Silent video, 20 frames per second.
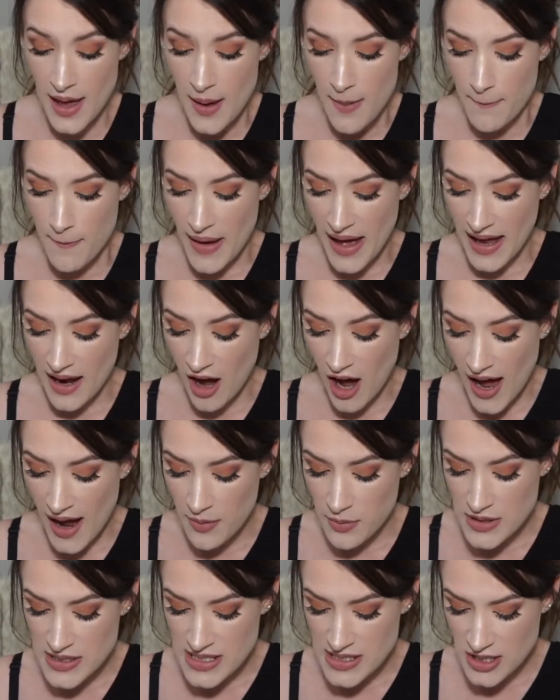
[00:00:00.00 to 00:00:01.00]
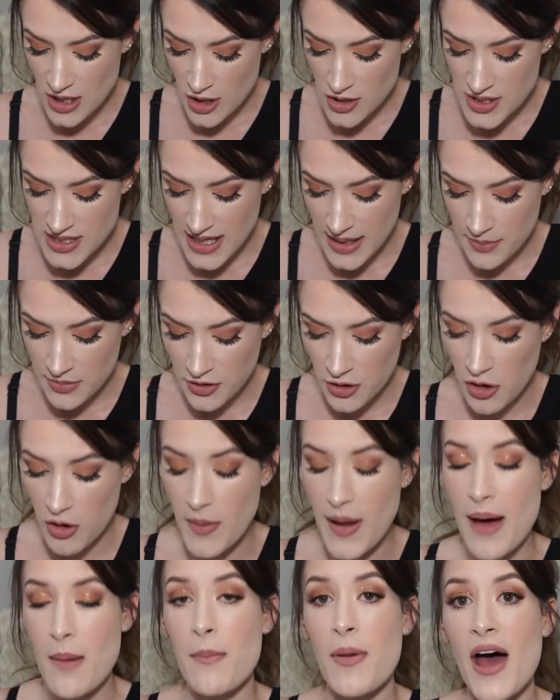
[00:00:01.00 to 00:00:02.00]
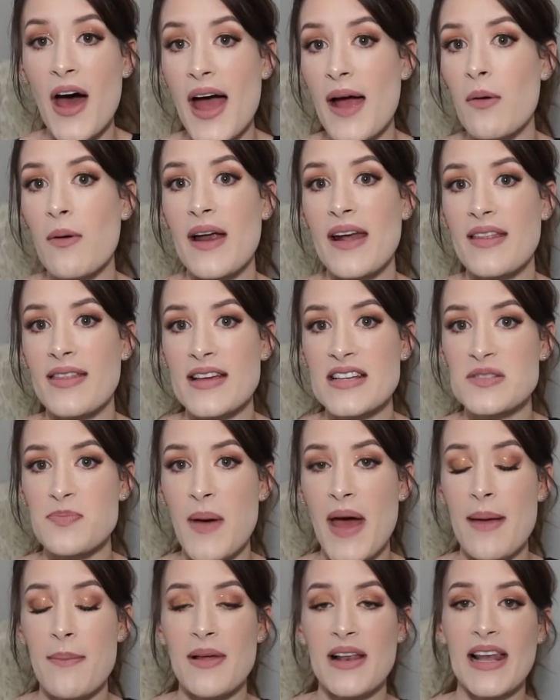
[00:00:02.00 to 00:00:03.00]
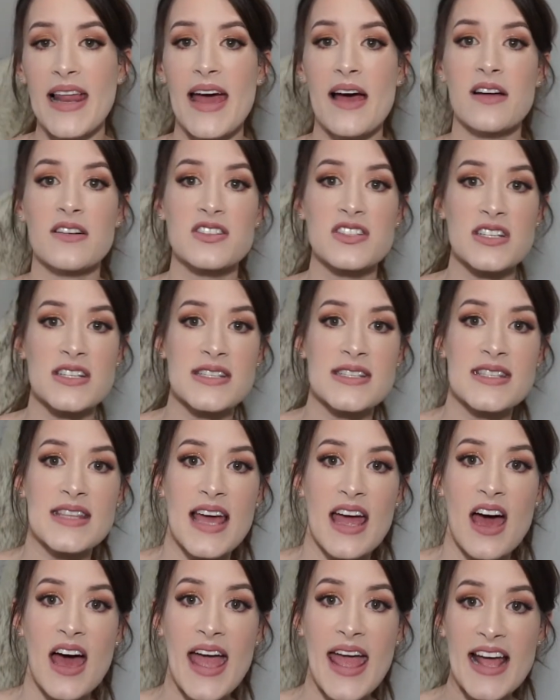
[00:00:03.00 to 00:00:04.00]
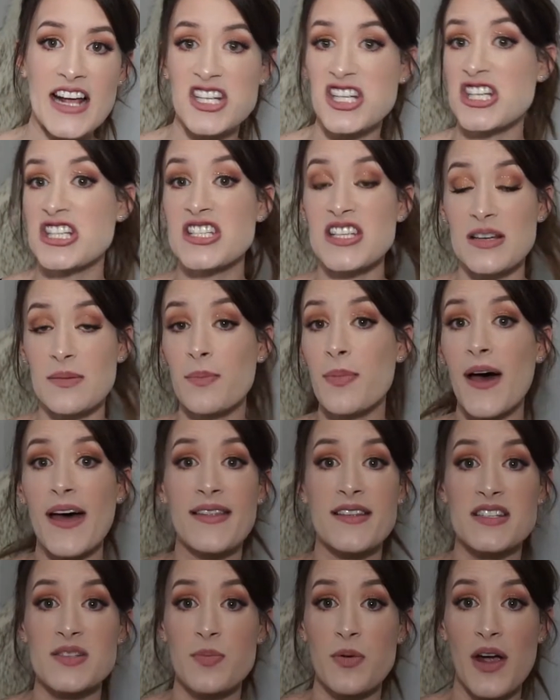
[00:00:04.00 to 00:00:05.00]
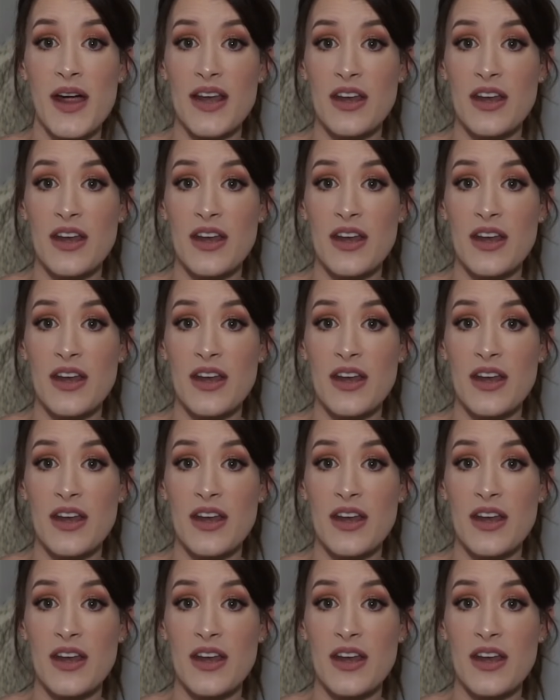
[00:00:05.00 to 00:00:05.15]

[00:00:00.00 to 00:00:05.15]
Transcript: But I was so skeptical about buying one of these baby lounges that I actually didn't buy this brand